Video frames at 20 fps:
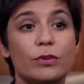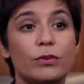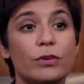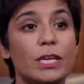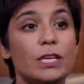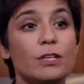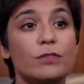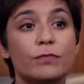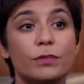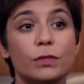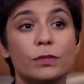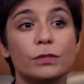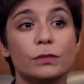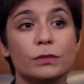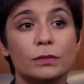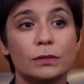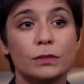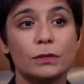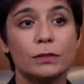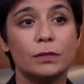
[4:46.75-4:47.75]
grateful
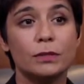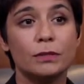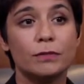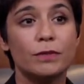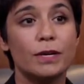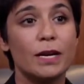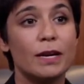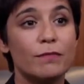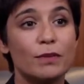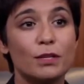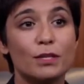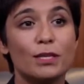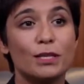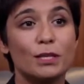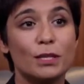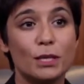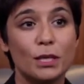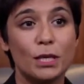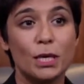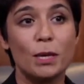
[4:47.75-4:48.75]
for
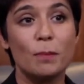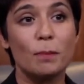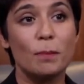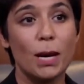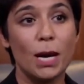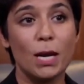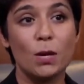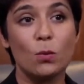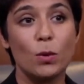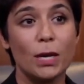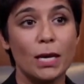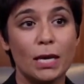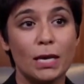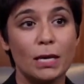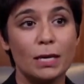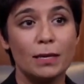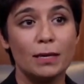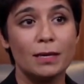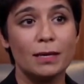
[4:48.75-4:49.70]
everything that came my way.